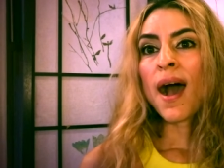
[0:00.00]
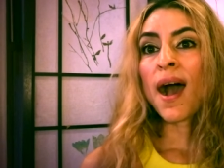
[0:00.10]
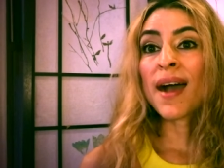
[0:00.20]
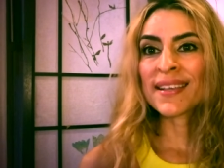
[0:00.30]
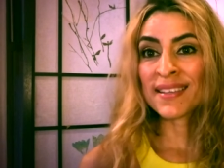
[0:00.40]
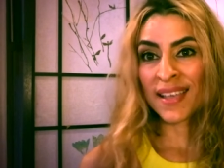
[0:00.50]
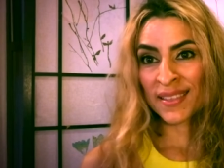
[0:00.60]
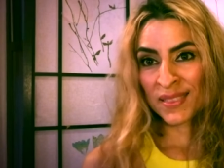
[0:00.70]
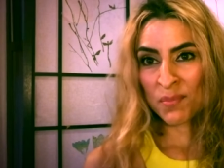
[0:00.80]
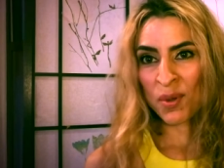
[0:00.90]
Uh,
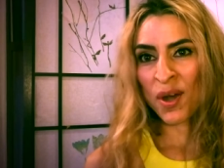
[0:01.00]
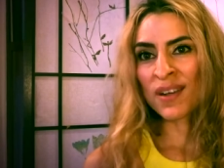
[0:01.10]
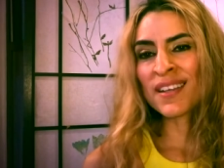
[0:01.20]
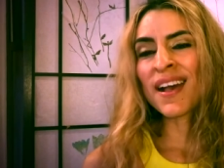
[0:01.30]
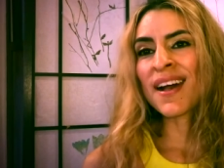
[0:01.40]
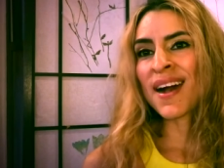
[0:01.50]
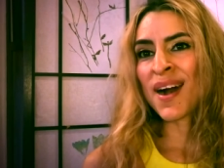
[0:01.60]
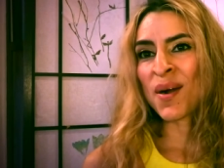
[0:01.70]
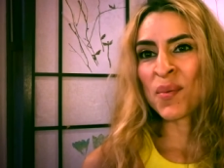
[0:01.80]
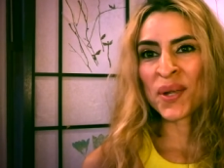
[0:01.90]
get the book.
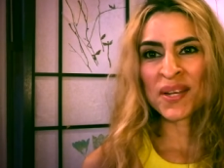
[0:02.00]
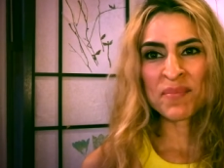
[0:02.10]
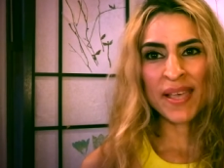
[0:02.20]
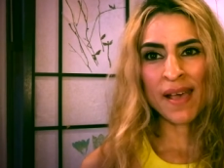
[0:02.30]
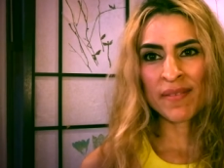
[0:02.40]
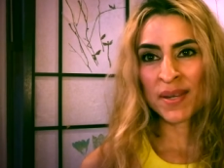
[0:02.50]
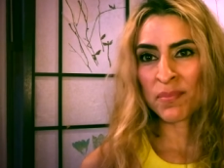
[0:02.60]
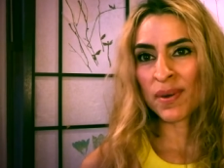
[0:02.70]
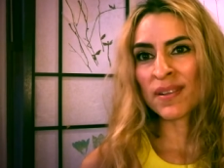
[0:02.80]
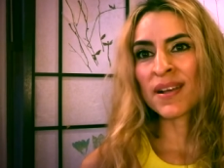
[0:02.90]
Uh, we're going to be having
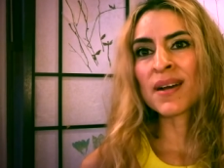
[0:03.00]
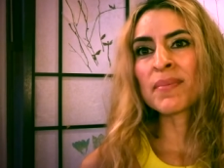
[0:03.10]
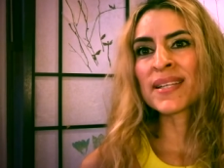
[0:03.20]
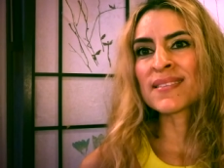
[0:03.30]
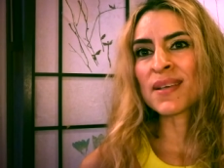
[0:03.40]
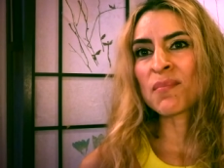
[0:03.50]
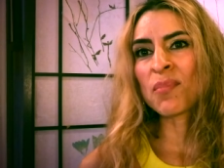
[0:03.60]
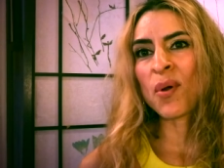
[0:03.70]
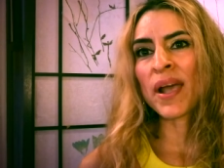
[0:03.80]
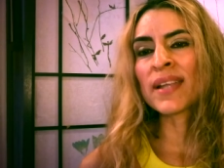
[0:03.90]
a book club at
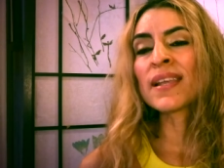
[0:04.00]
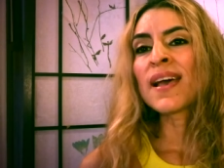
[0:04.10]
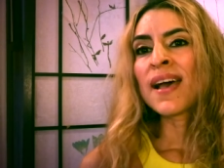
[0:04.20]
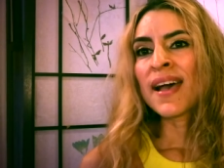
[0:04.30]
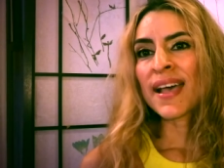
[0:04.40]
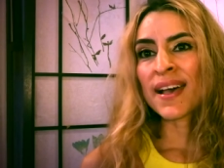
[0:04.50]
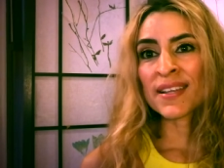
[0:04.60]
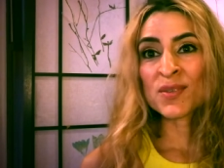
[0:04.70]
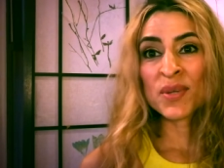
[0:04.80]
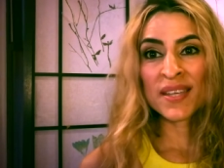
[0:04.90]
some point.
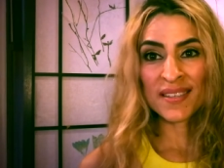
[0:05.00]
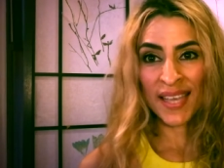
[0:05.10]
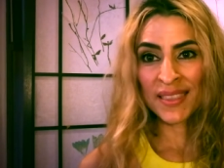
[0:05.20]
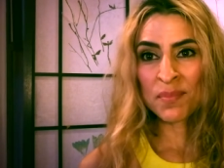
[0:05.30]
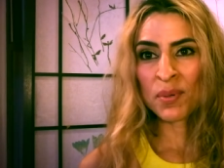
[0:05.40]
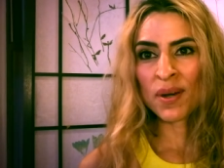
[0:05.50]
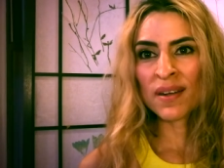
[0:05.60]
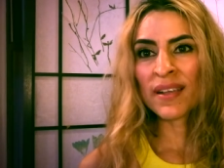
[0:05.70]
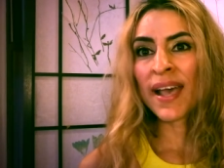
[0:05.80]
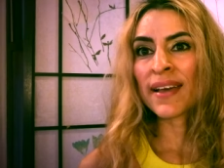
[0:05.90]
Uh, you can get the
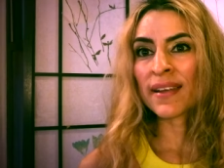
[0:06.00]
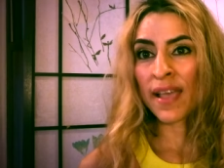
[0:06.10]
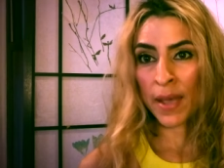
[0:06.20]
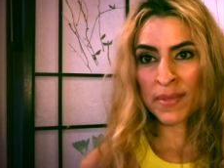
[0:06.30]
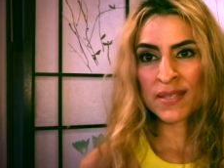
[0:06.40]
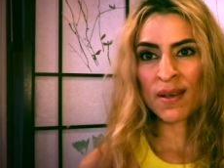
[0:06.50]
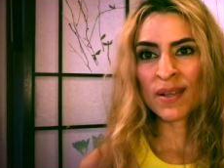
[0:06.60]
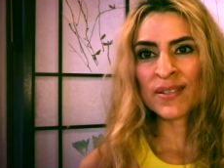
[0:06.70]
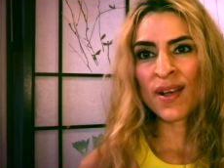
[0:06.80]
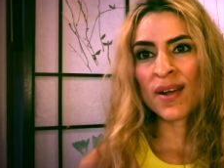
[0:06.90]
book at
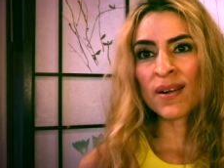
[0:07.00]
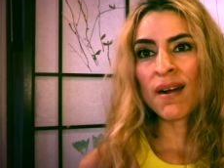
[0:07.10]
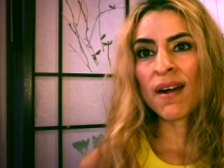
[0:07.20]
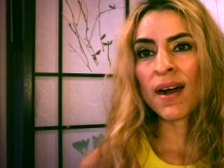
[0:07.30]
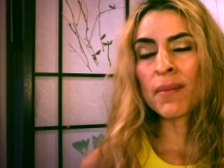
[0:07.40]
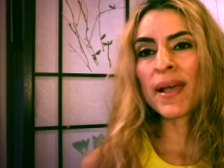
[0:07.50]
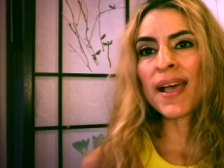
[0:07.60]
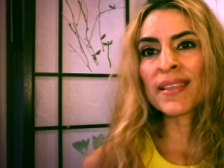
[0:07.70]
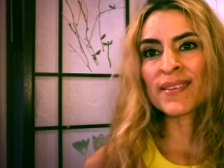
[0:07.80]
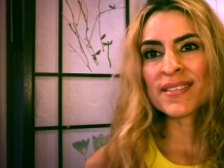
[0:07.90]
amazon.com
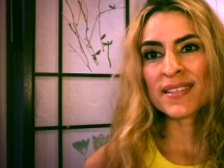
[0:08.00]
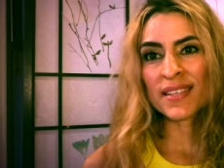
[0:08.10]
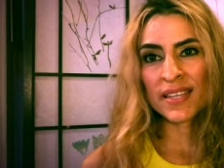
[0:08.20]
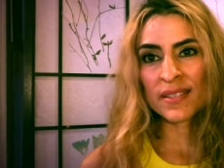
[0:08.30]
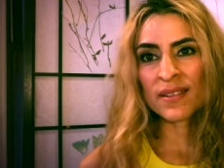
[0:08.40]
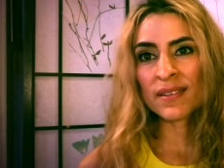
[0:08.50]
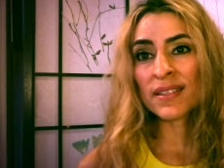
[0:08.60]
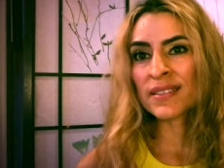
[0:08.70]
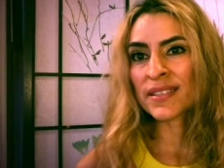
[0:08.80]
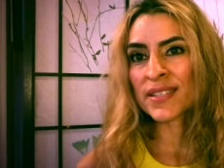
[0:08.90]
and there's a
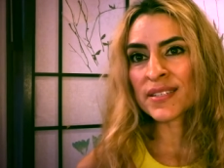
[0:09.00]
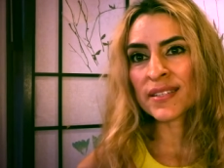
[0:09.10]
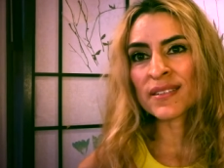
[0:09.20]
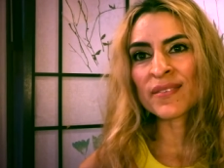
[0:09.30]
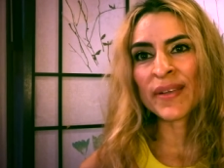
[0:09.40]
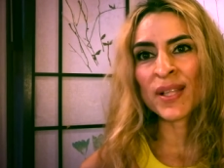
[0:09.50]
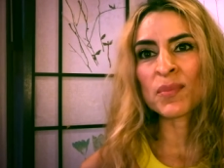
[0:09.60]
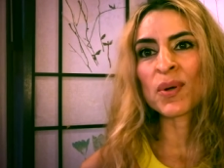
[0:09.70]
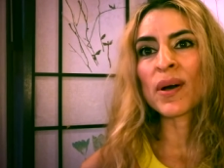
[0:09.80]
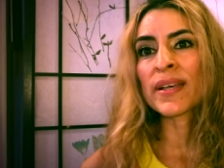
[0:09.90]
Kindle edition
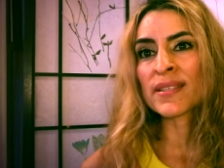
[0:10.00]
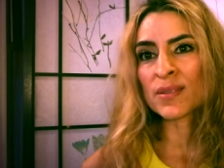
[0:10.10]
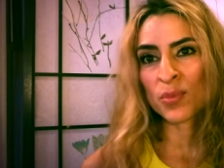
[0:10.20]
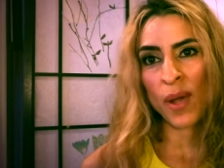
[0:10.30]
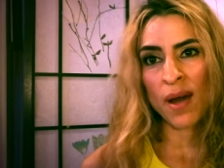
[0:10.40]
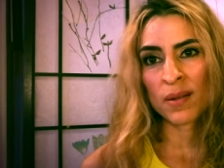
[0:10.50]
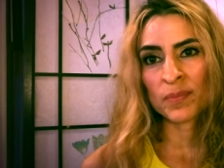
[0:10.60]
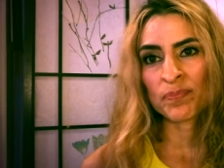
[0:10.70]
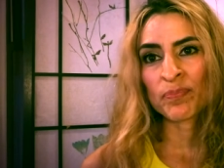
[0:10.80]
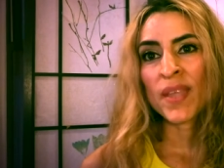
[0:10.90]
available as well.